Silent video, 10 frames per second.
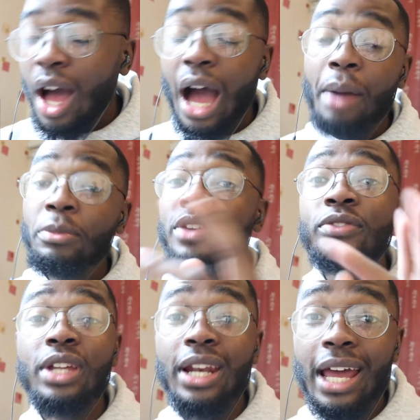I'm not
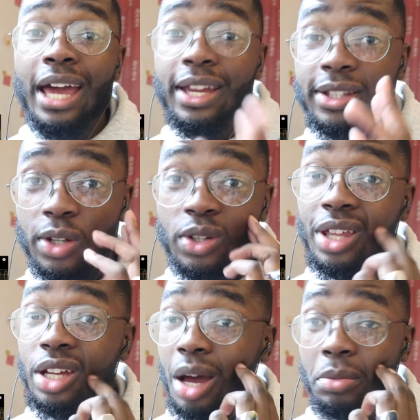even gonna lie and tell you
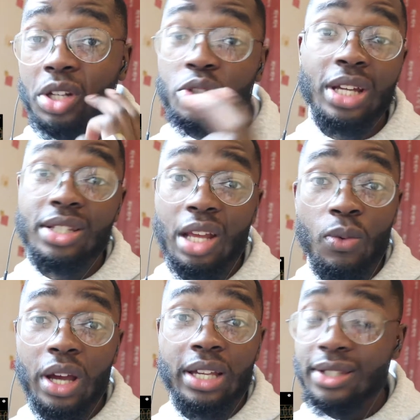that I'm gonna translate
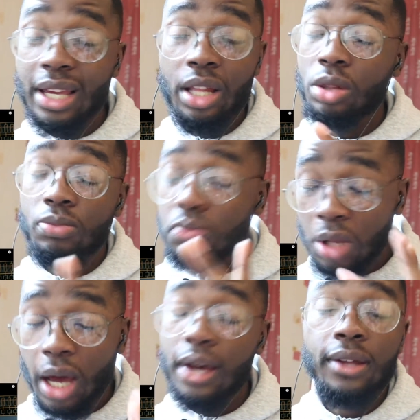what he's saying.
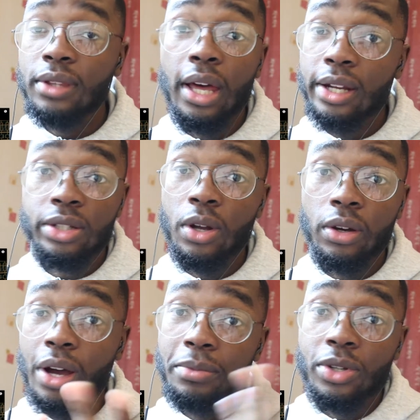Nah, nah, that's long.
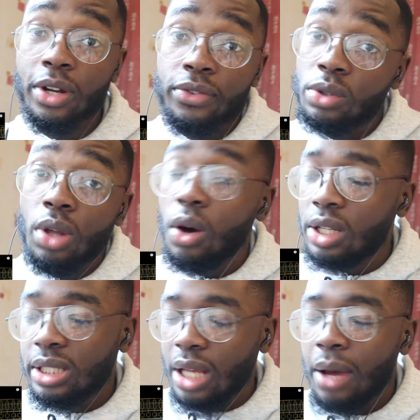I'm sorry if you don't
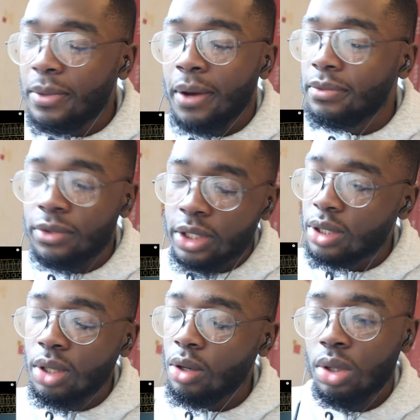understand. I'm, I'm uh,
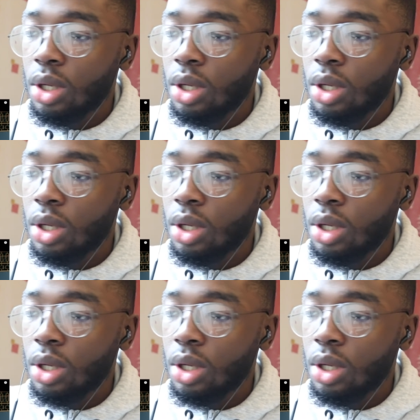just no.